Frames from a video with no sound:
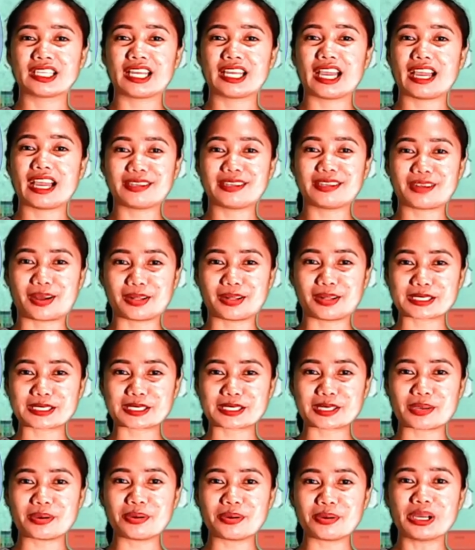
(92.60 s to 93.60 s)
and
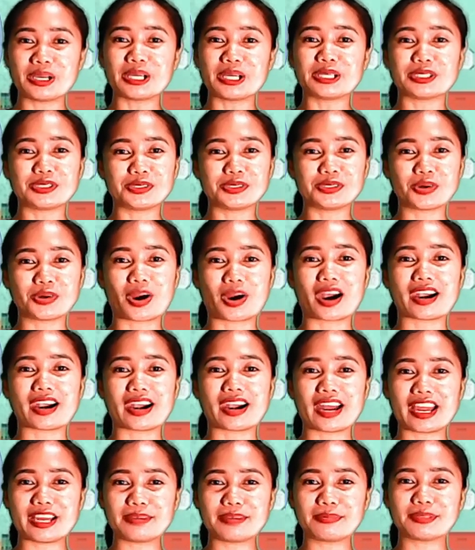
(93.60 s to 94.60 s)
also you are
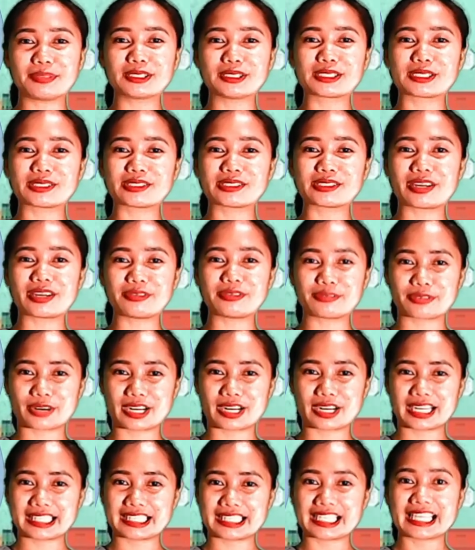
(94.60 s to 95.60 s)
able to
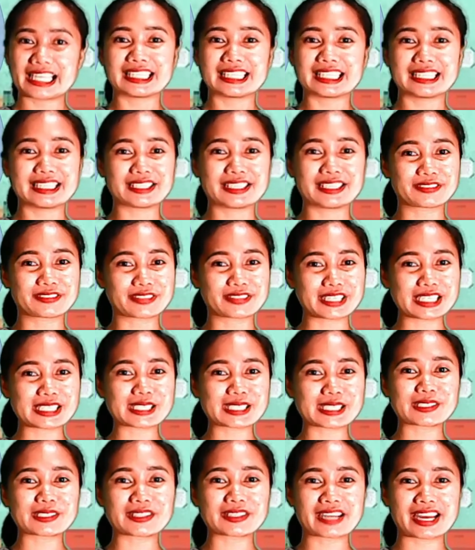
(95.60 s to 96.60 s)
convert degrees
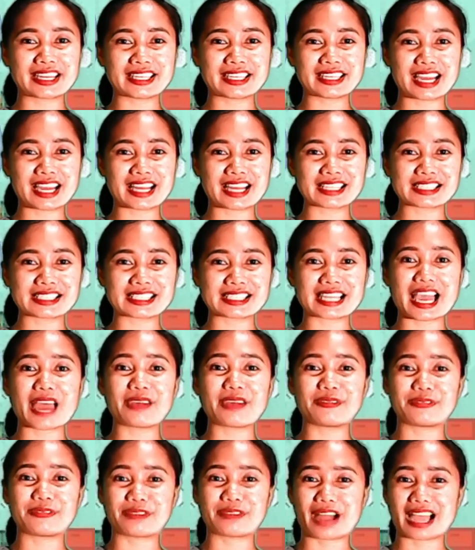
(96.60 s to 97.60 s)
to radians
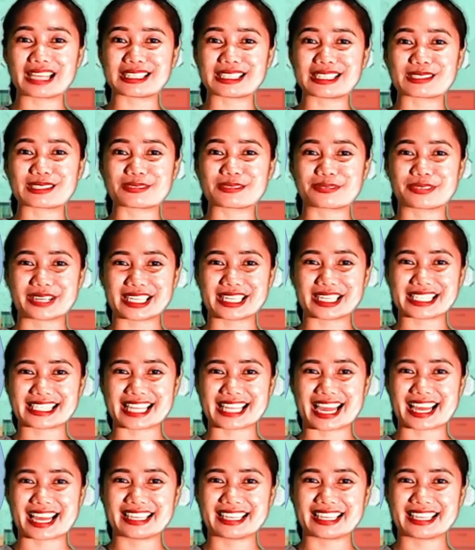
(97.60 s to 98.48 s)
and vice versa.